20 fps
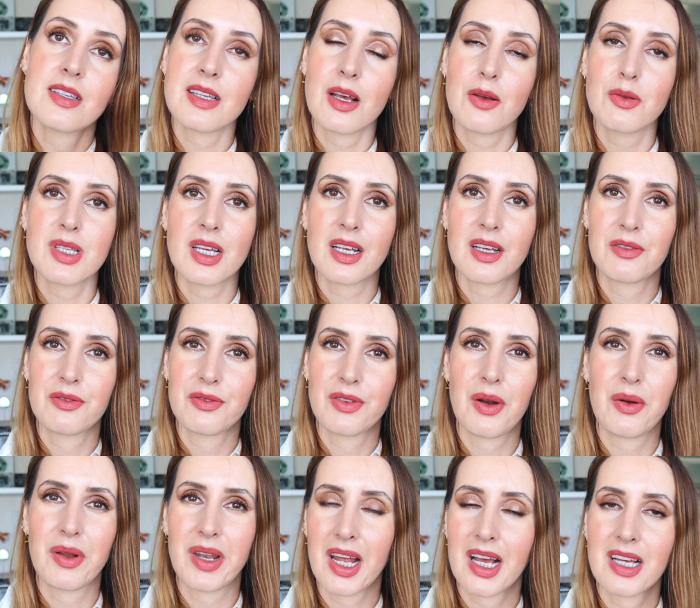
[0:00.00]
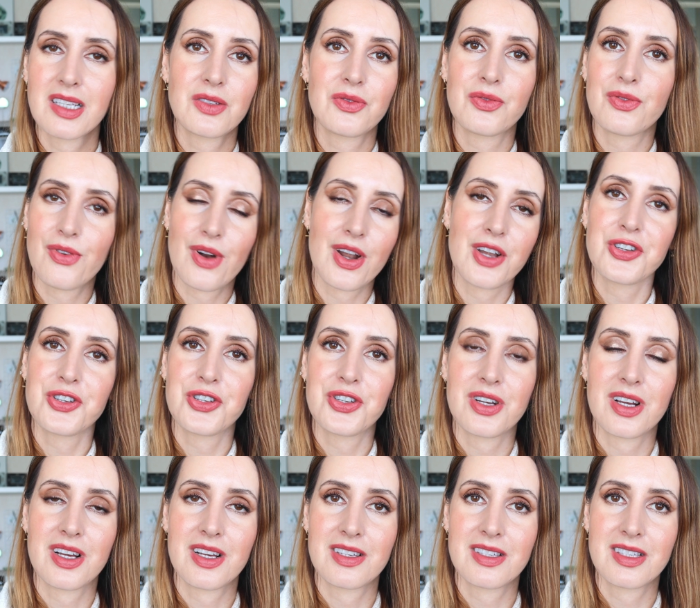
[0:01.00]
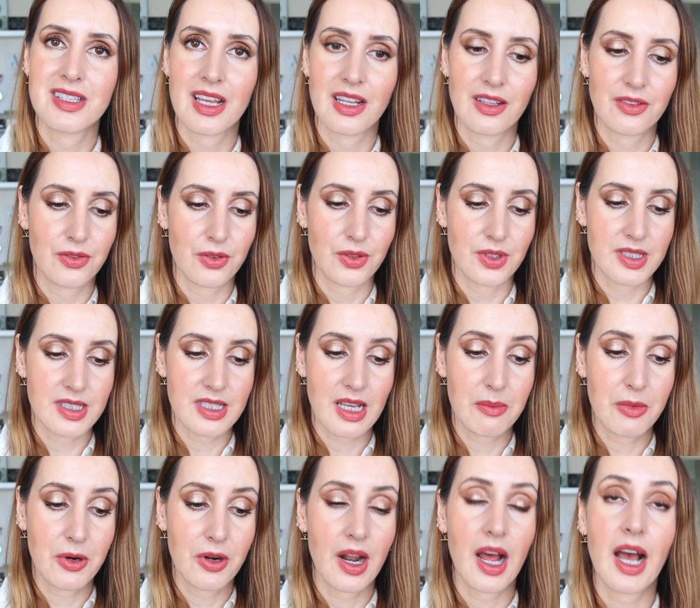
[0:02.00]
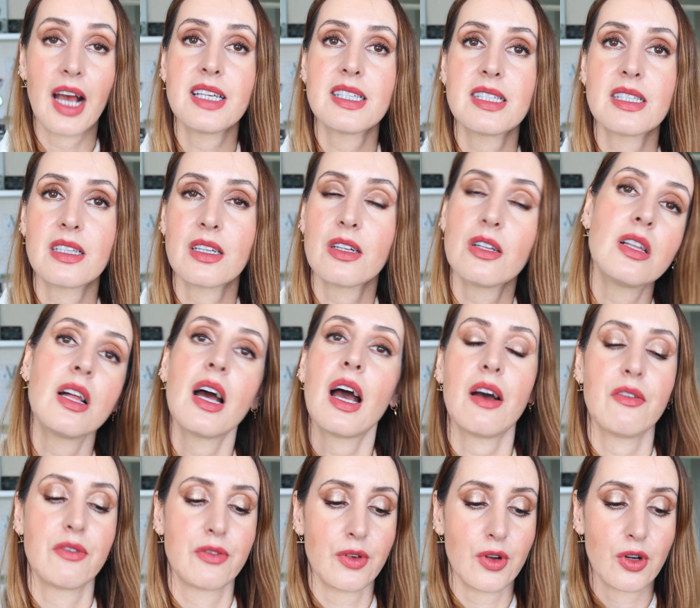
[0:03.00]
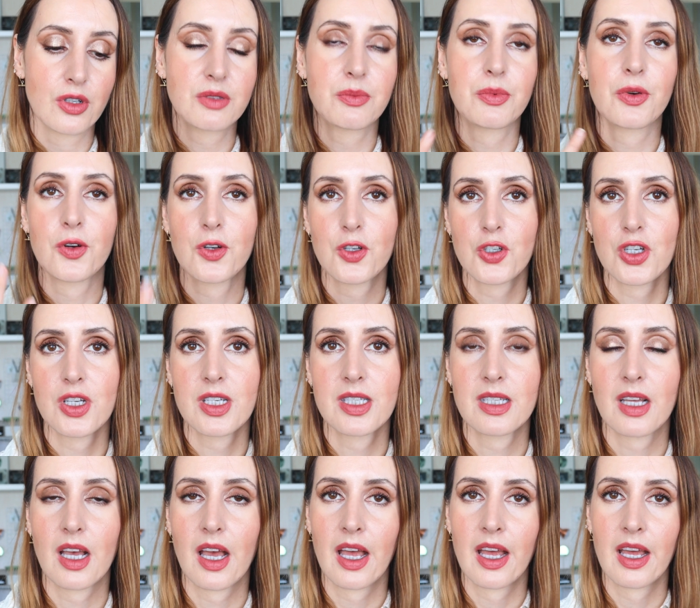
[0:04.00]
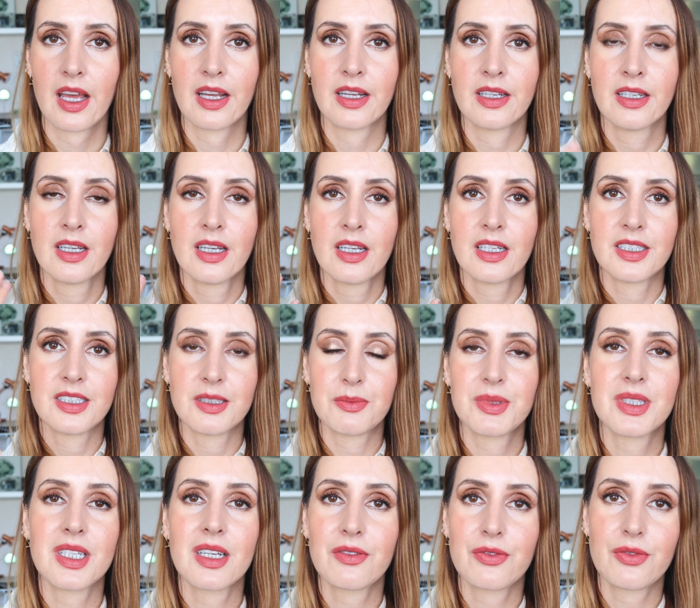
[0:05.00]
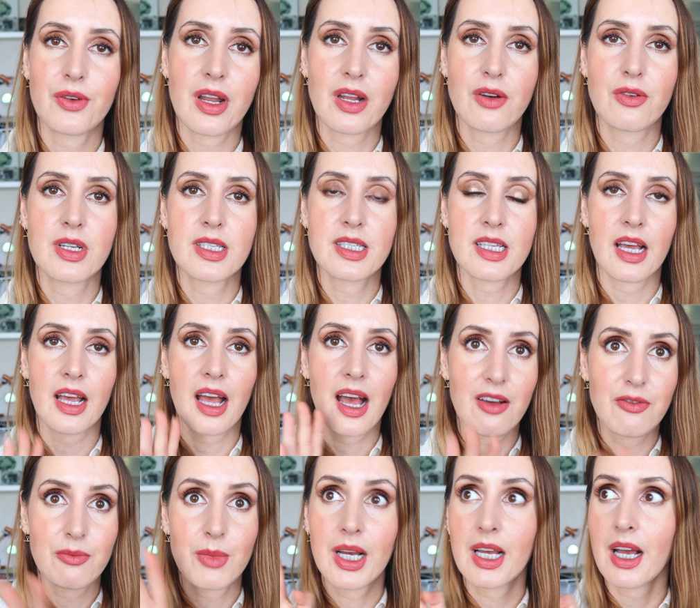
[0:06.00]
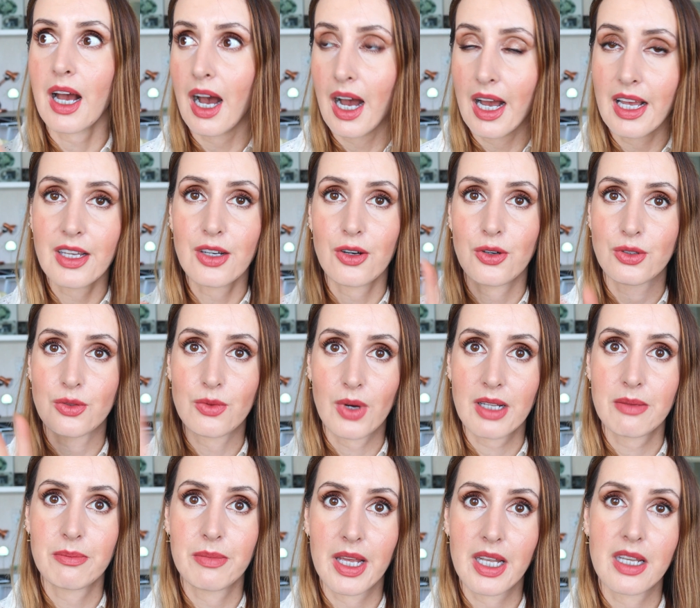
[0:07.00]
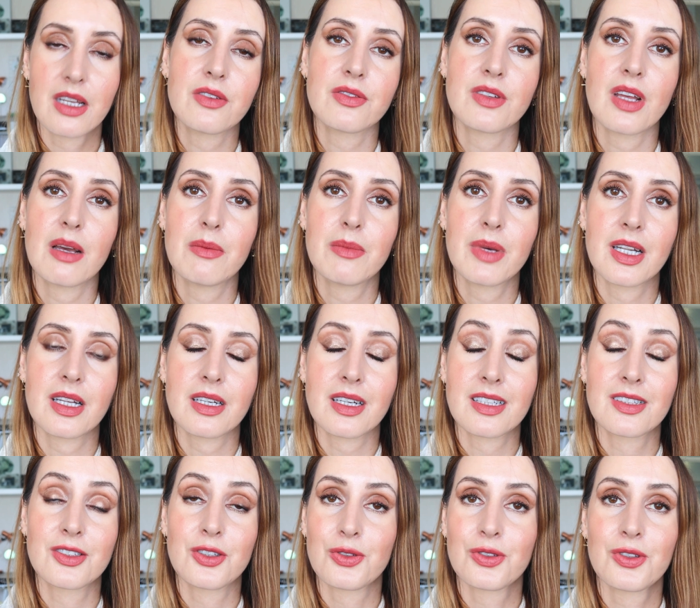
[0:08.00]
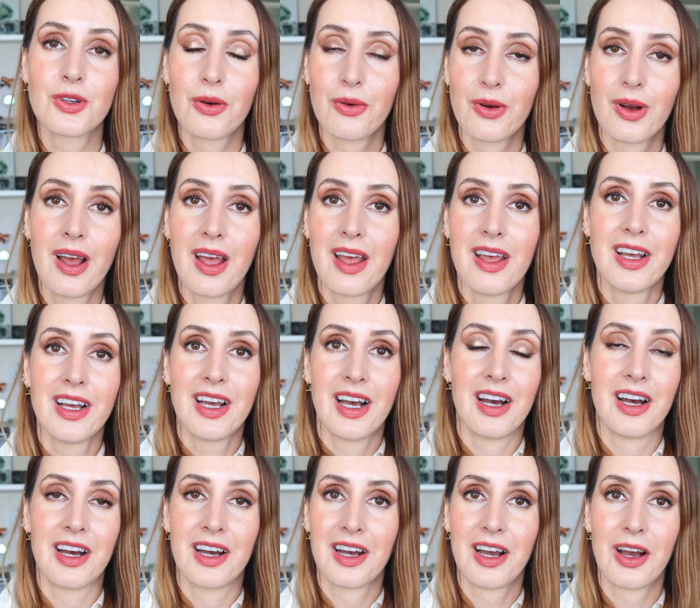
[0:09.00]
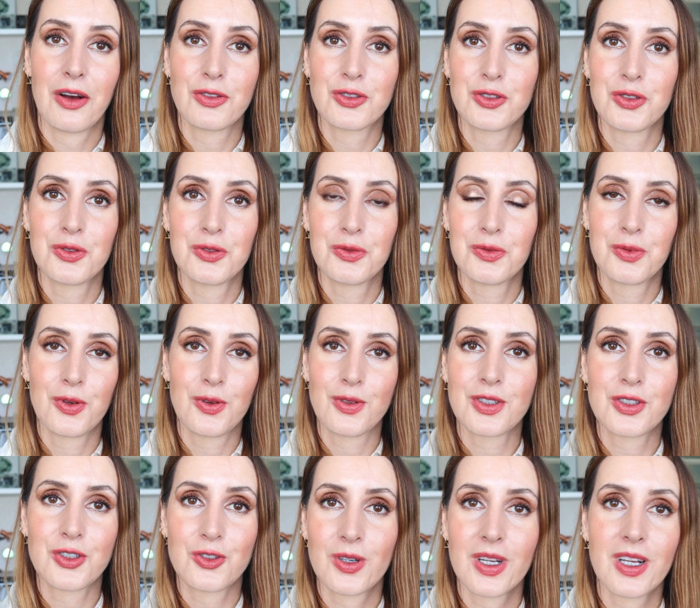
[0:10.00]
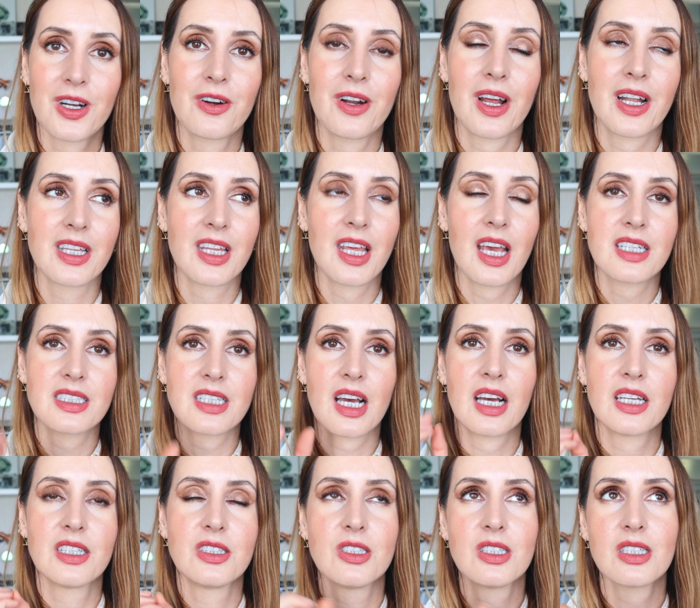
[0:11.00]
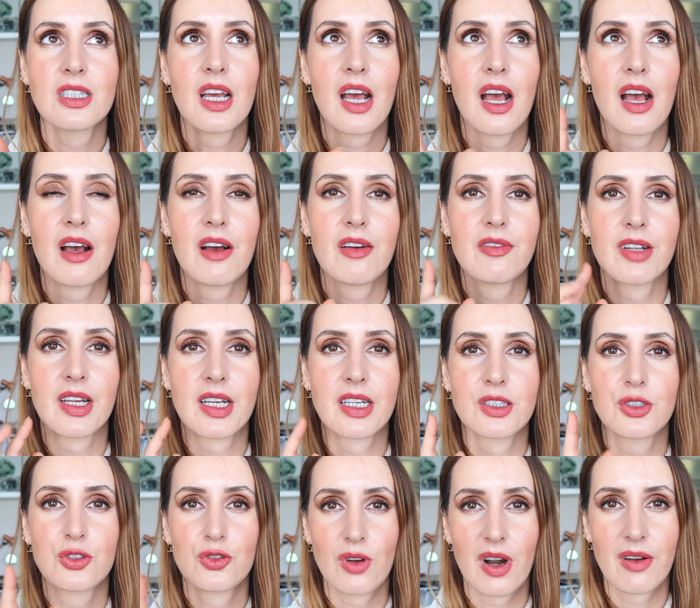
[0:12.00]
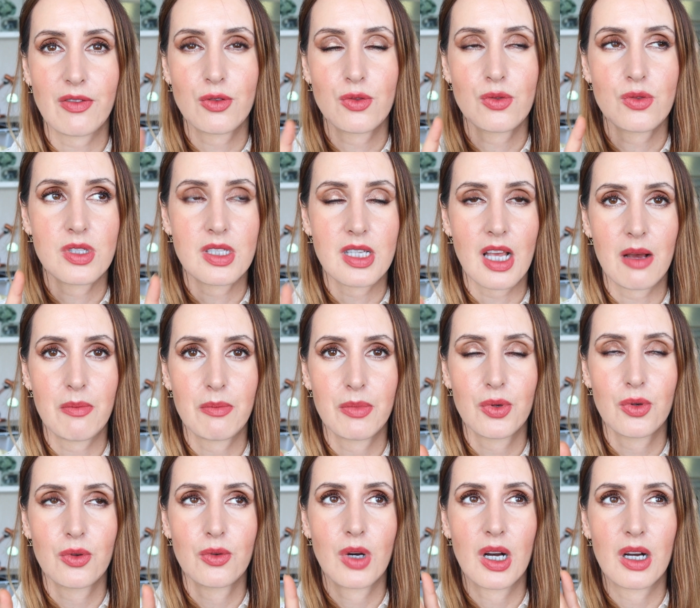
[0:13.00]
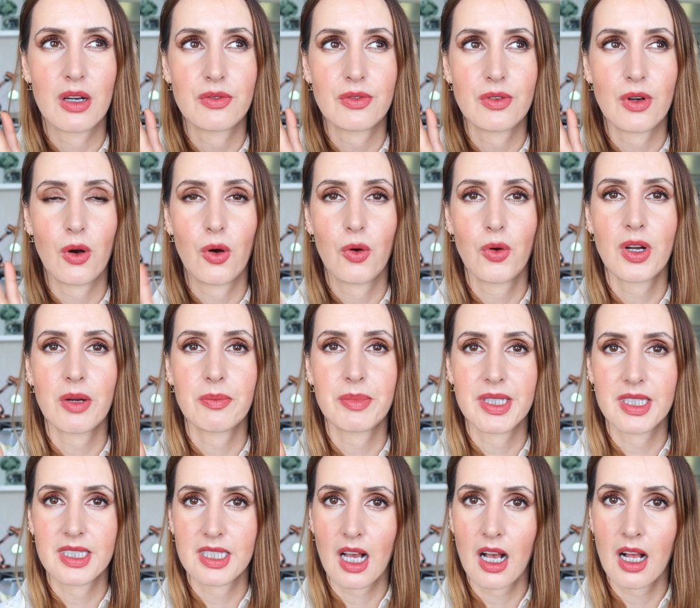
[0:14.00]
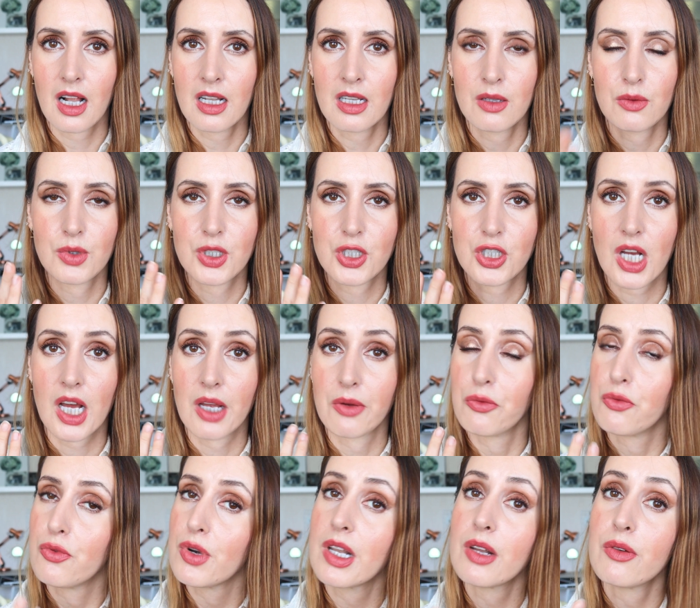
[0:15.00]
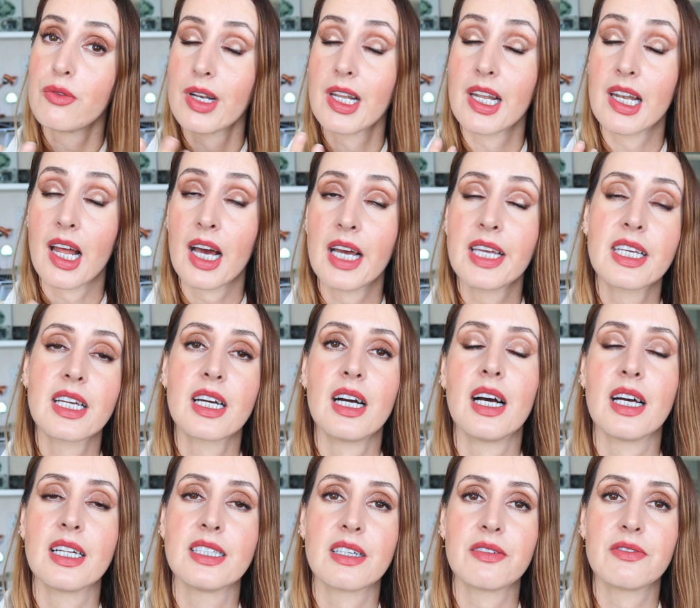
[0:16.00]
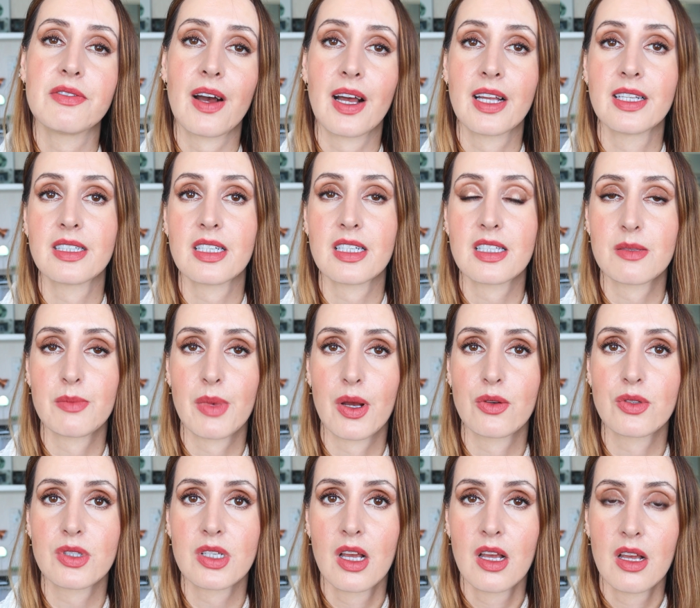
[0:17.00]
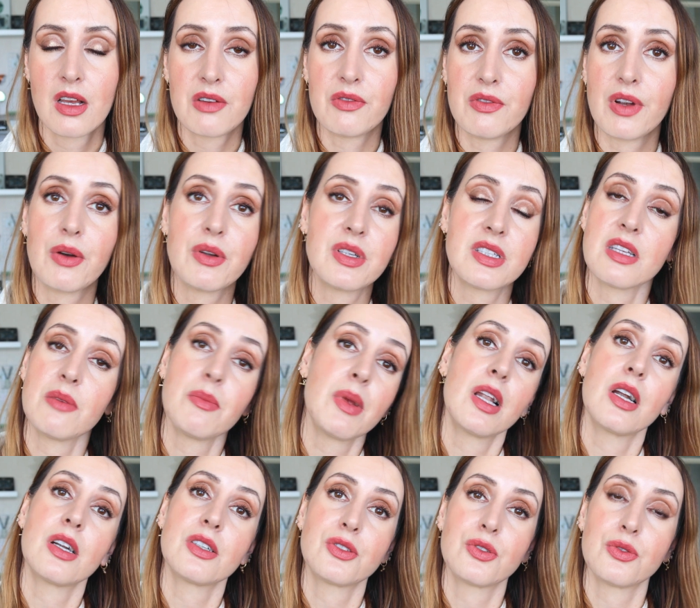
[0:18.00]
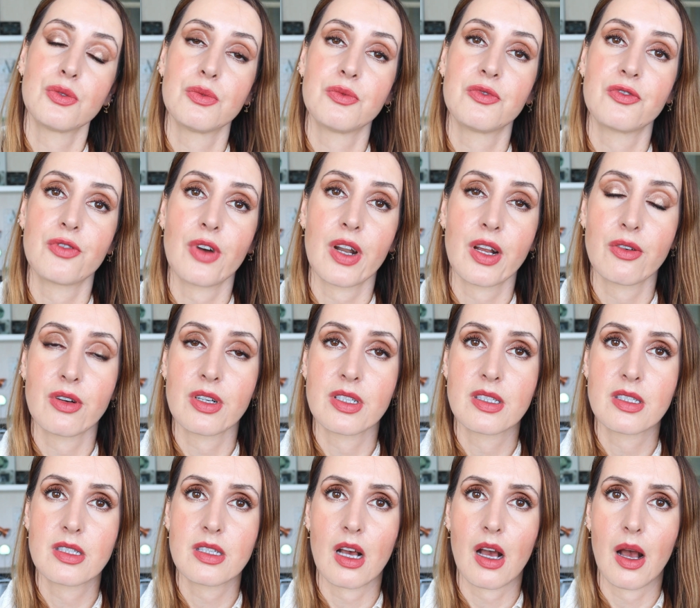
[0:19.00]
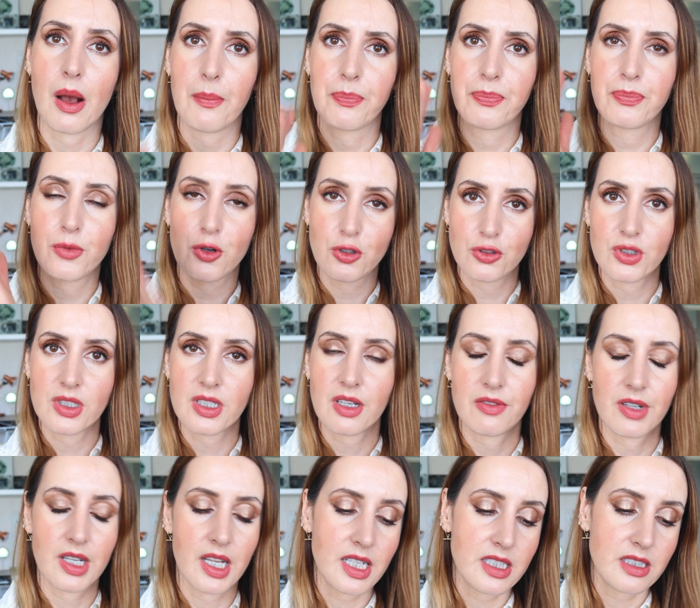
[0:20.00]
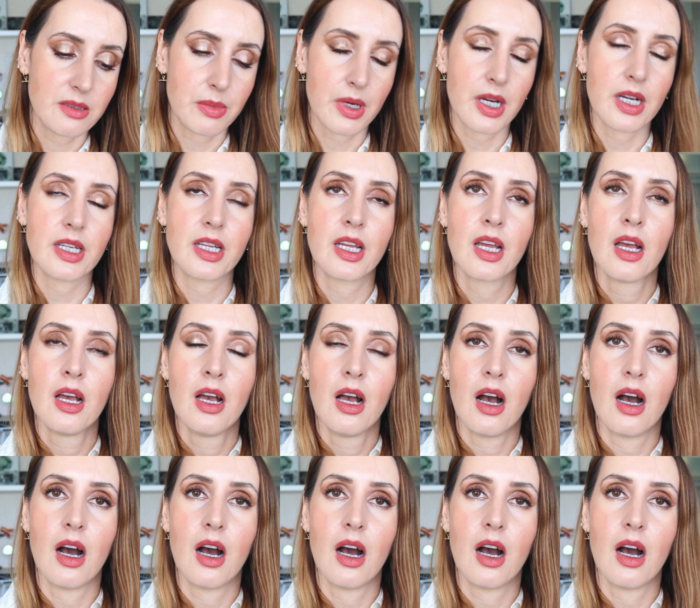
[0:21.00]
Sounds like a very nice fresh scent for the summer. I still have not purchased a Diptyque fragrance. I have my eye on quite many of them and I don't know how to pull the trigger. And yet I did have like a travel sample of Eau Capitale, which I really, really like, and I find it smells very similar to fragrance Portrait of a Lady by